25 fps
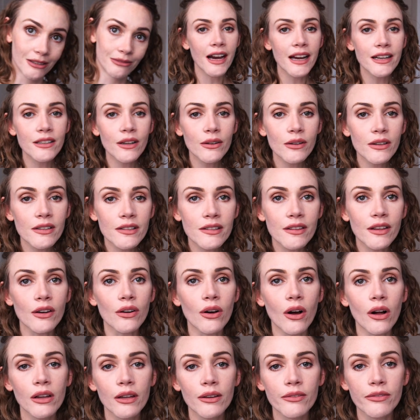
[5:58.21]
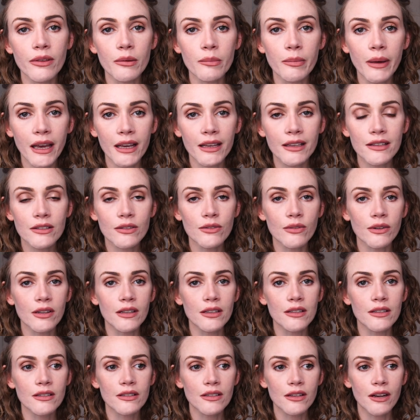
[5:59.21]
I noticed that all of the
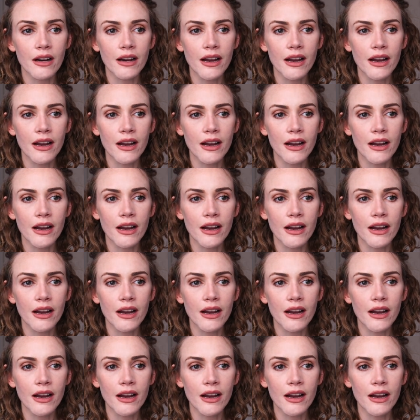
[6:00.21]
pastries